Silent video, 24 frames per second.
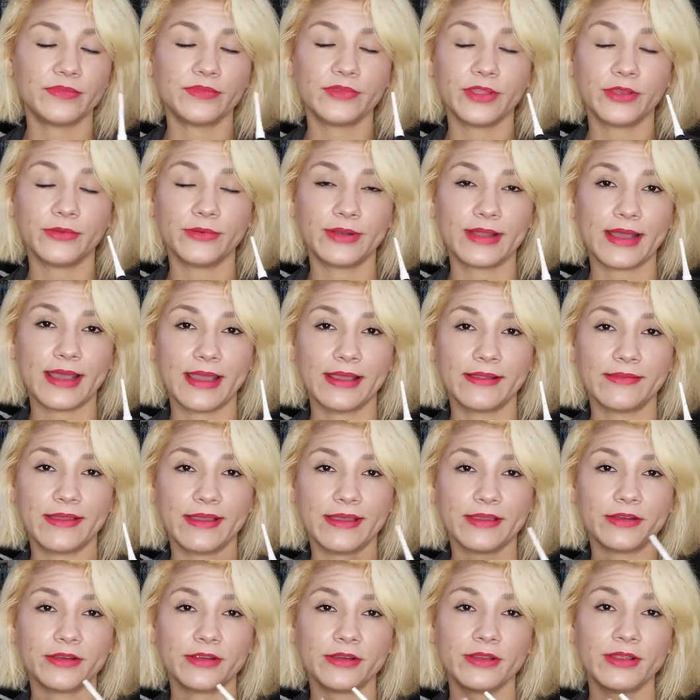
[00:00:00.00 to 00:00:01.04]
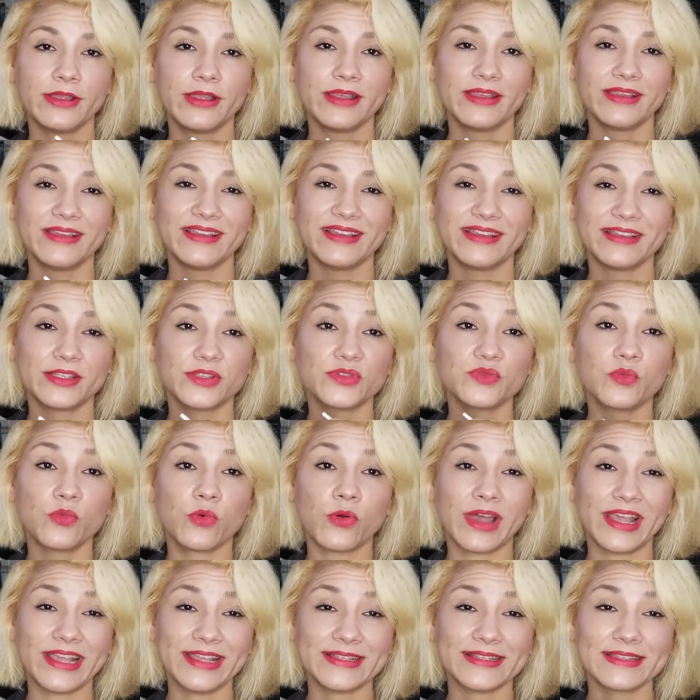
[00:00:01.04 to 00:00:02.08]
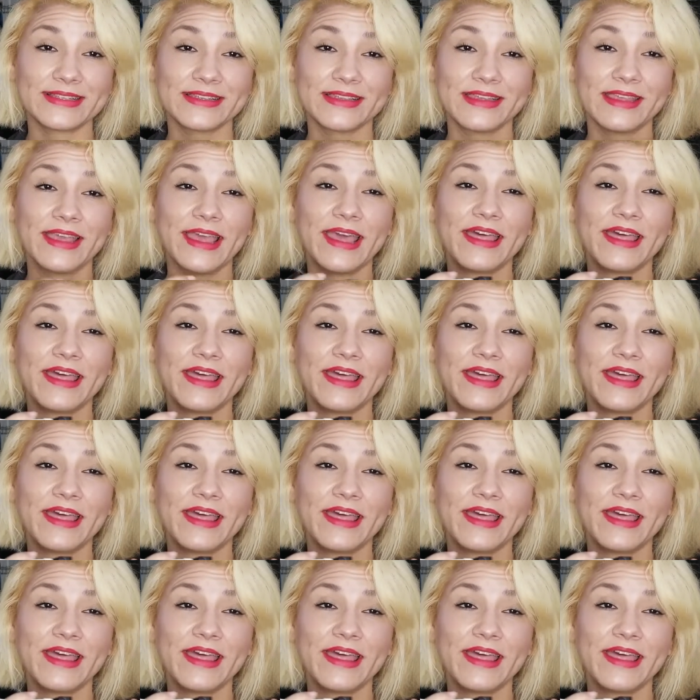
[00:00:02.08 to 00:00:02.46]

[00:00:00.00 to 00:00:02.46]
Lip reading: liquid eyeliner. It's white.